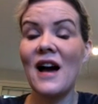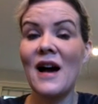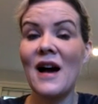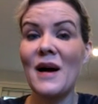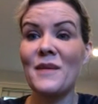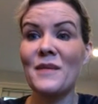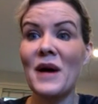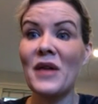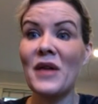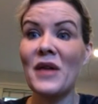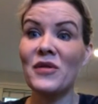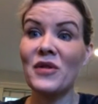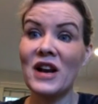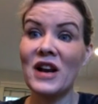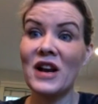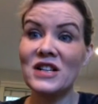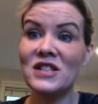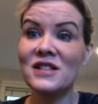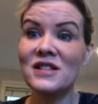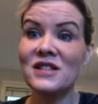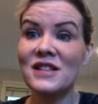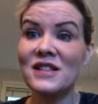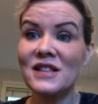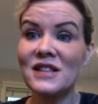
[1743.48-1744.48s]
other
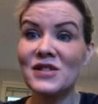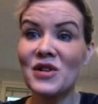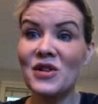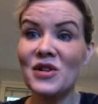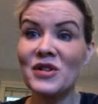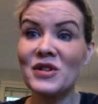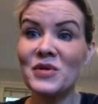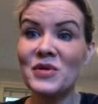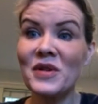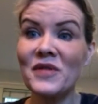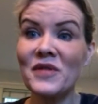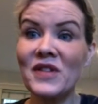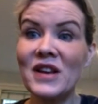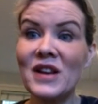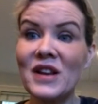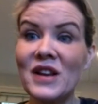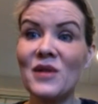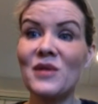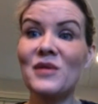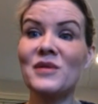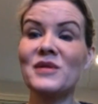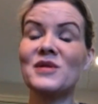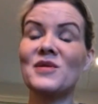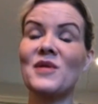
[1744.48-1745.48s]
agencies started doing
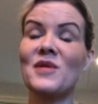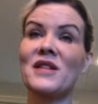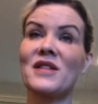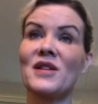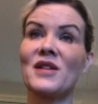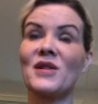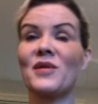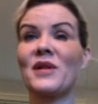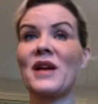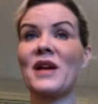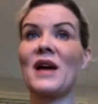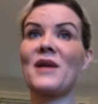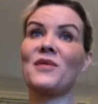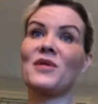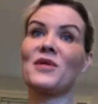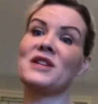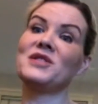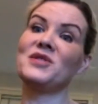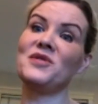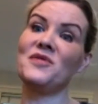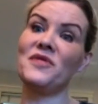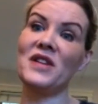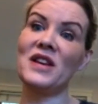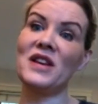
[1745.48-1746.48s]
videos. So I thought, okay, we're
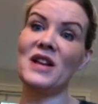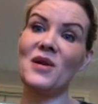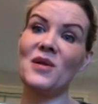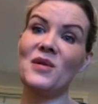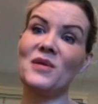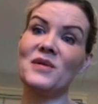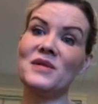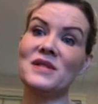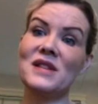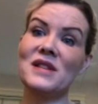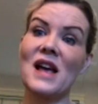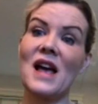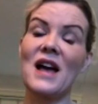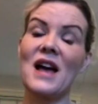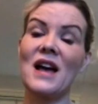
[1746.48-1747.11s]
going to do videos.